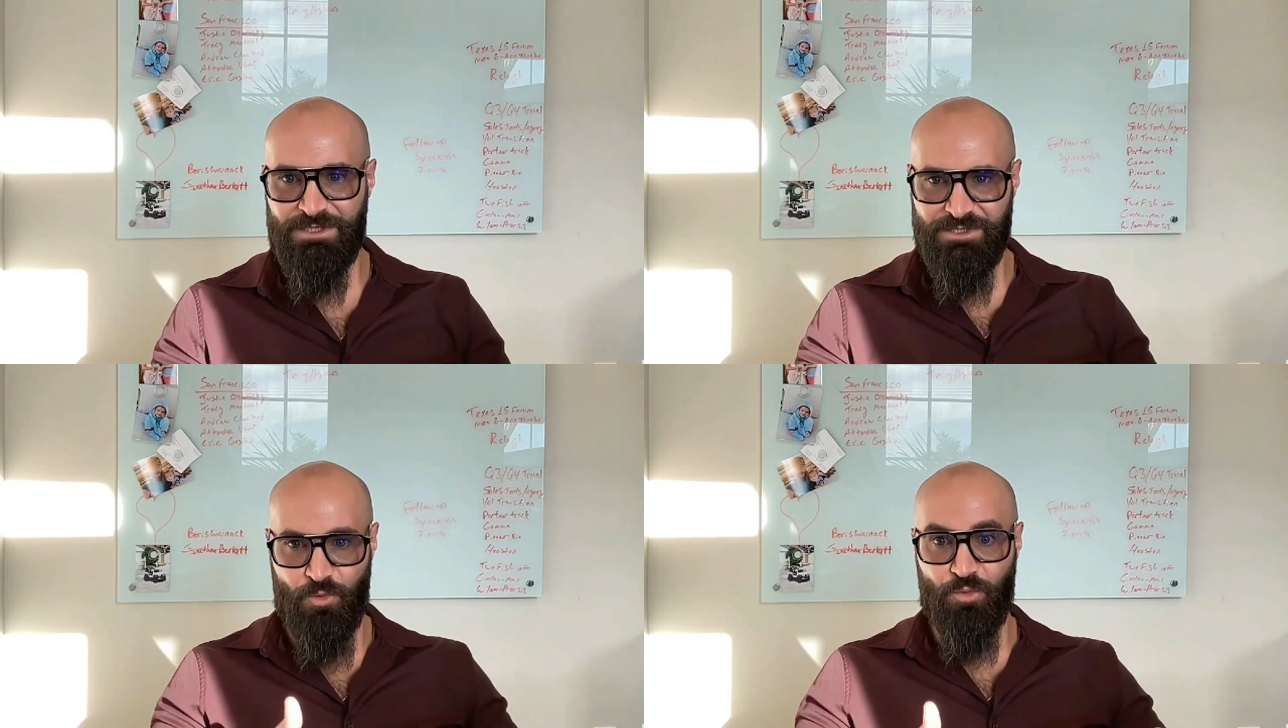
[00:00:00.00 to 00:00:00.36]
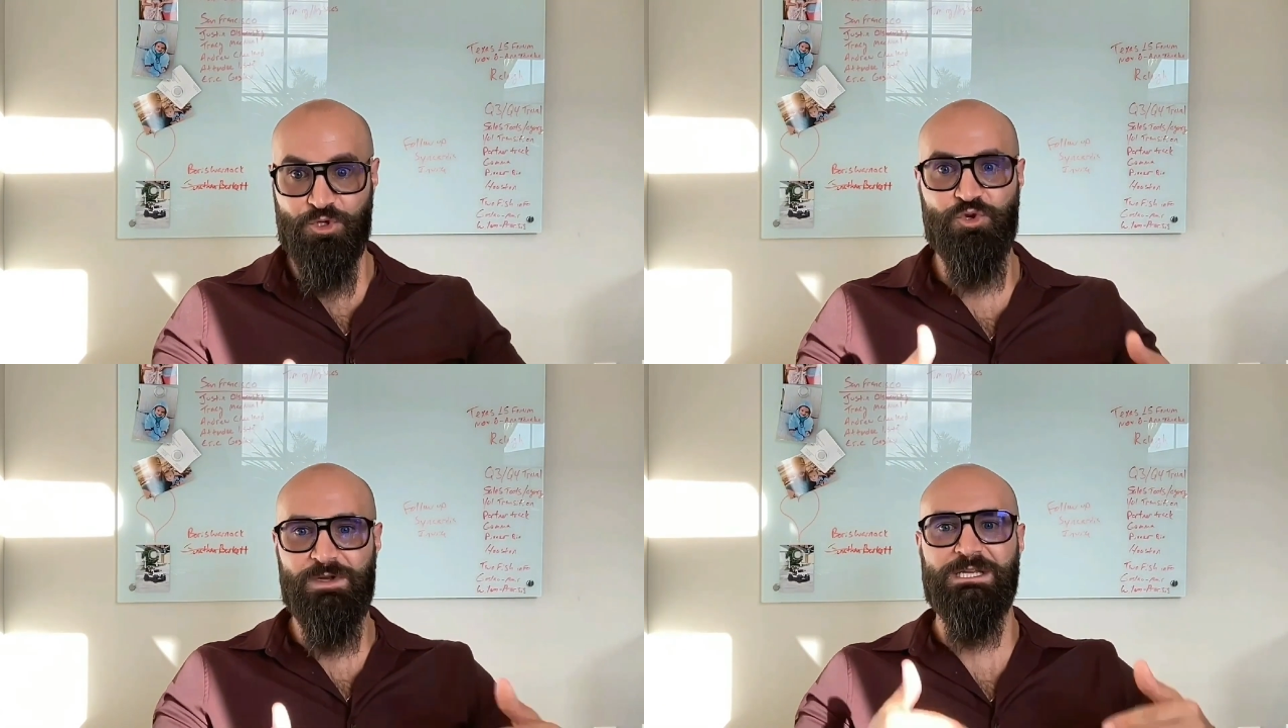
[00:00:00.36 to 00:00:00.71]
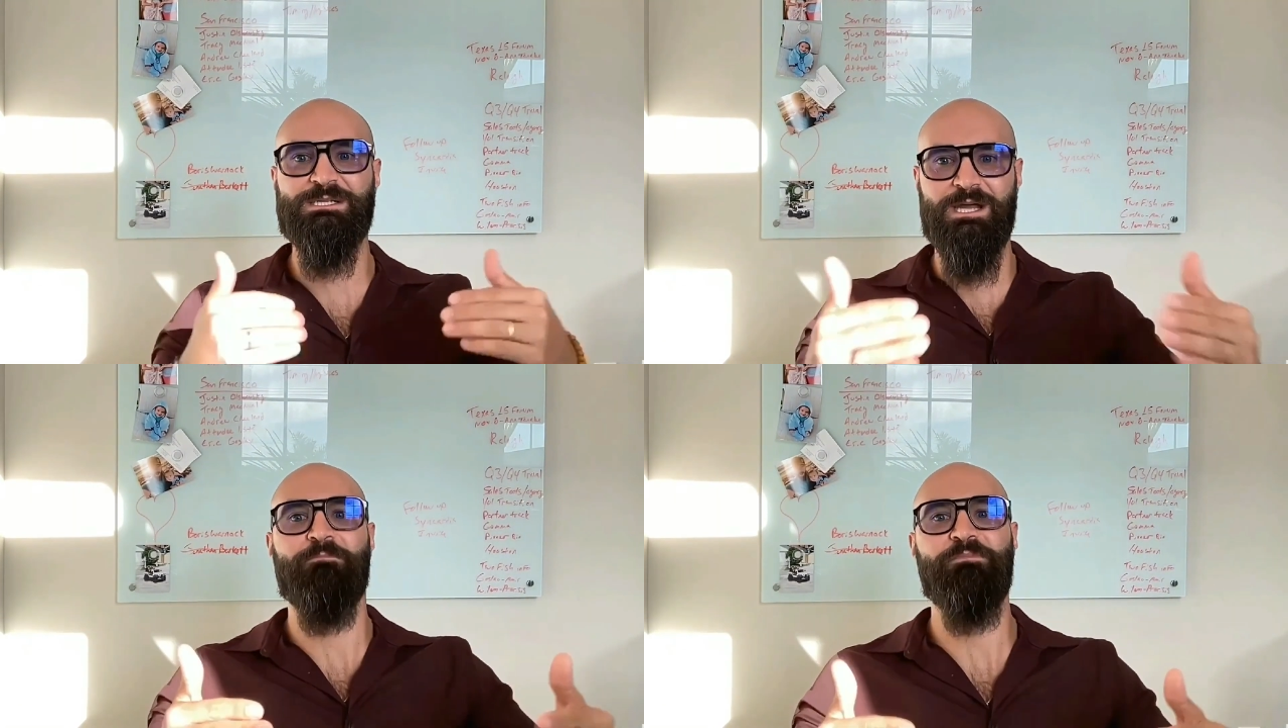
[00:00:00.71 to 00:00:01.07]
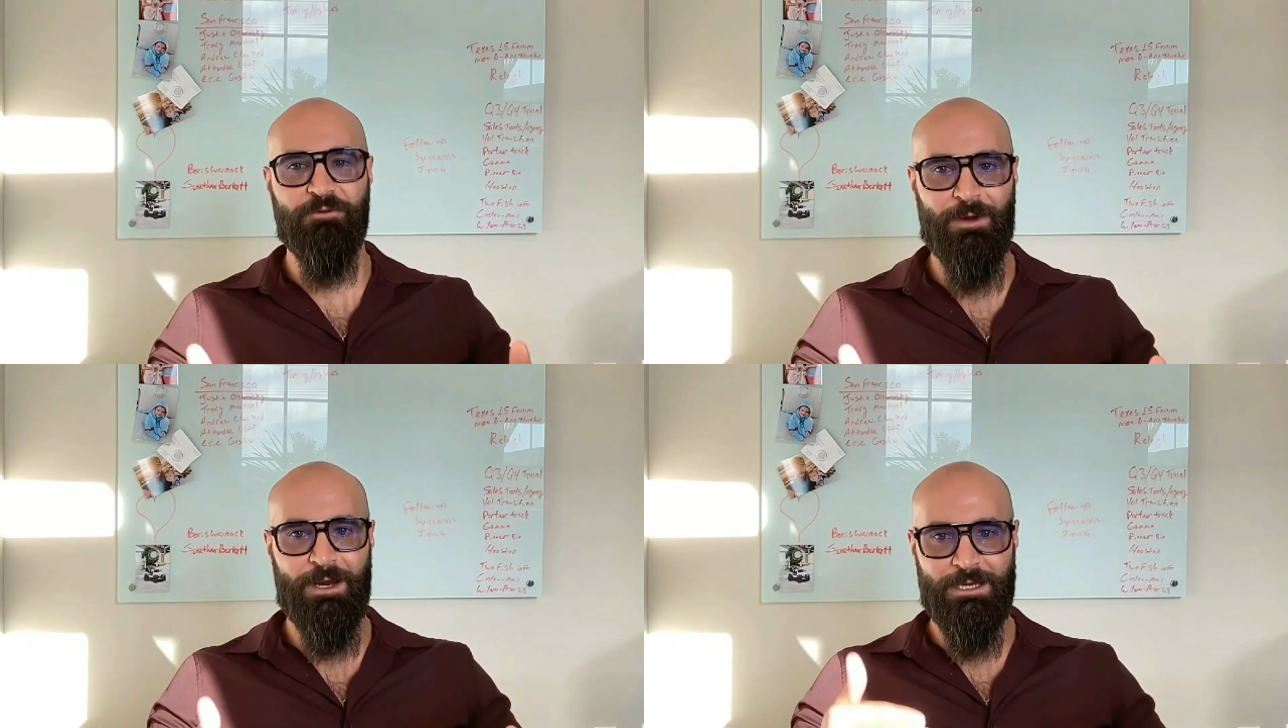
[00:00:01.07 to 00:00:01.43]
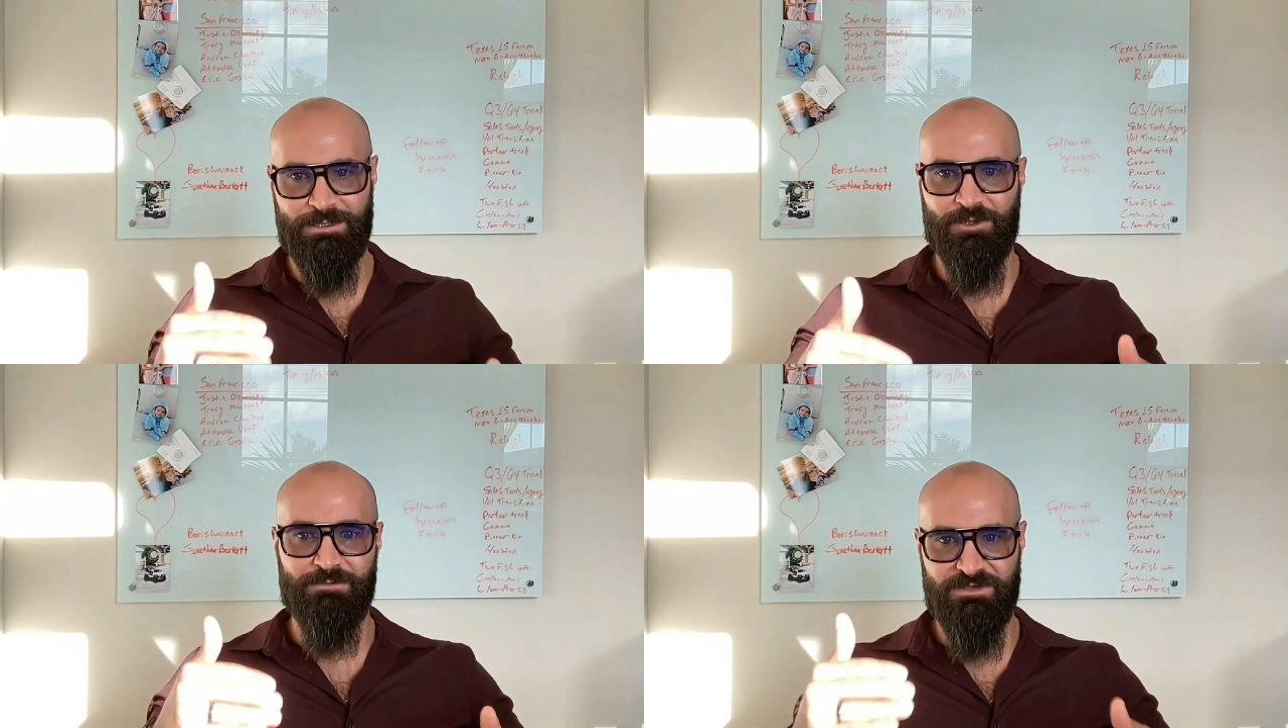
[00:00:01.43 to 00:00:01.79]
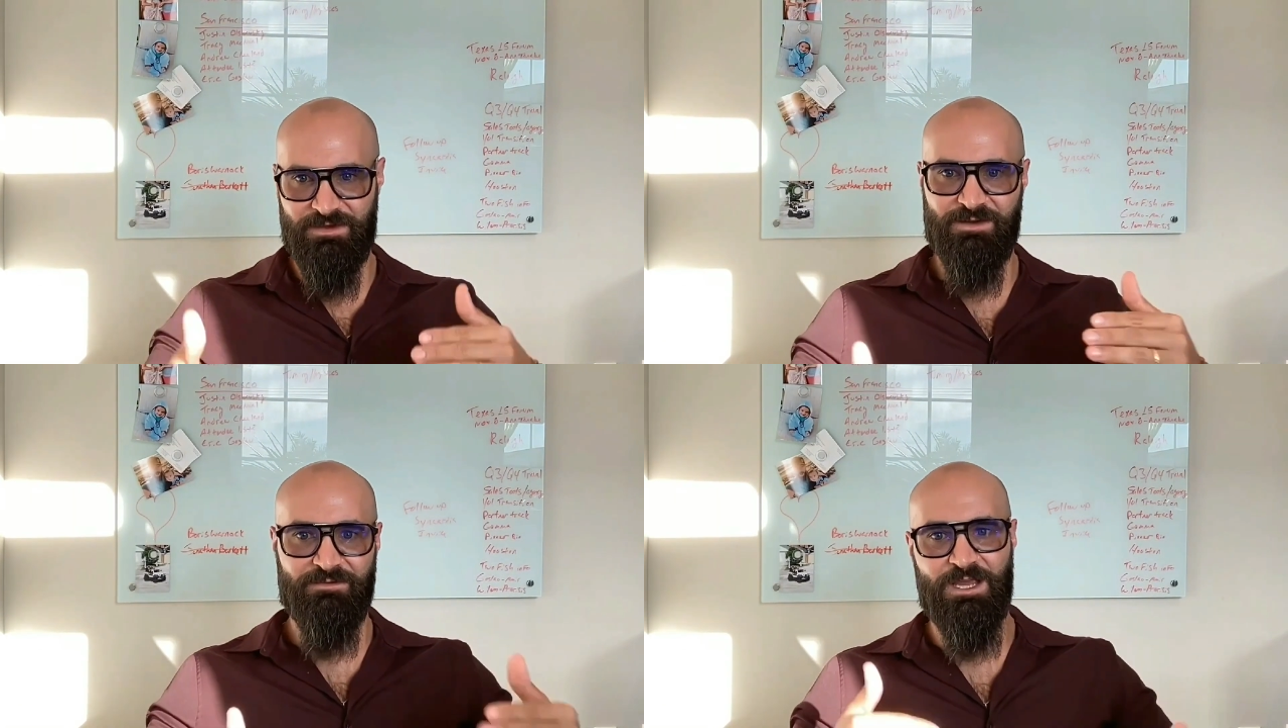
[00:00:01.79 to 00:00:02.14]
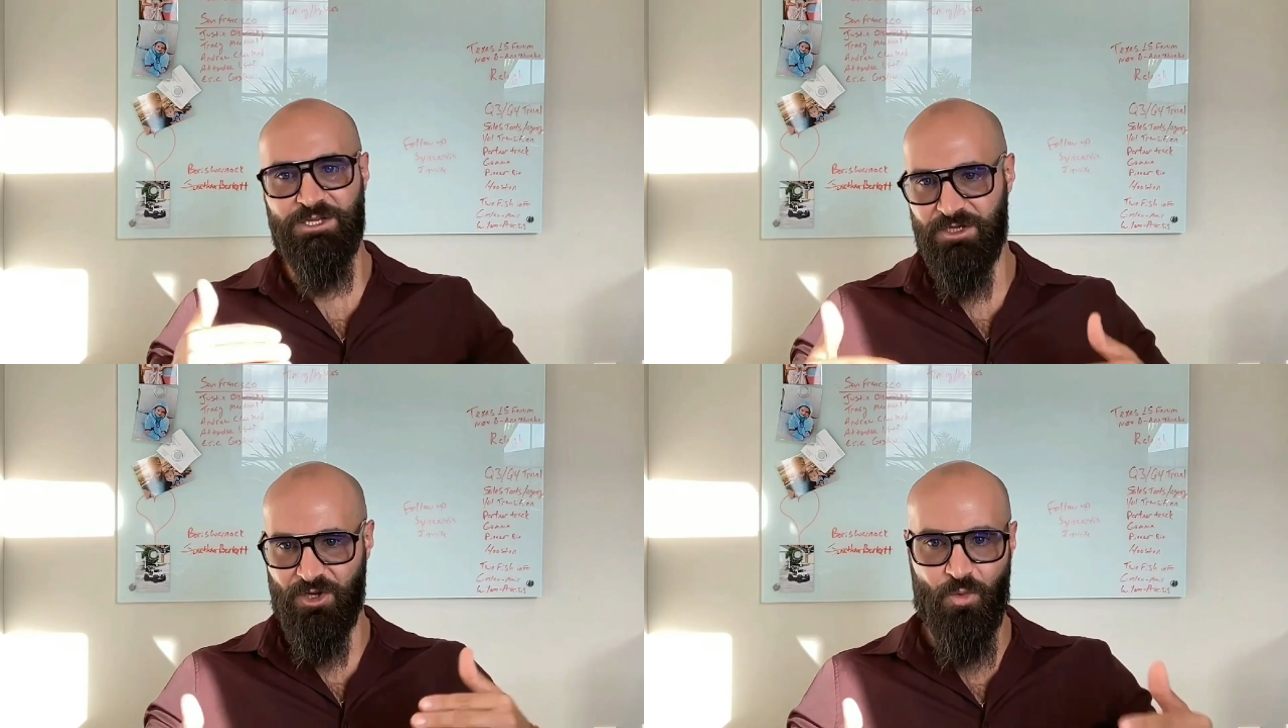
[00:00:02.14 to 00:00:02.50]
So we're doing something right in terms of innovation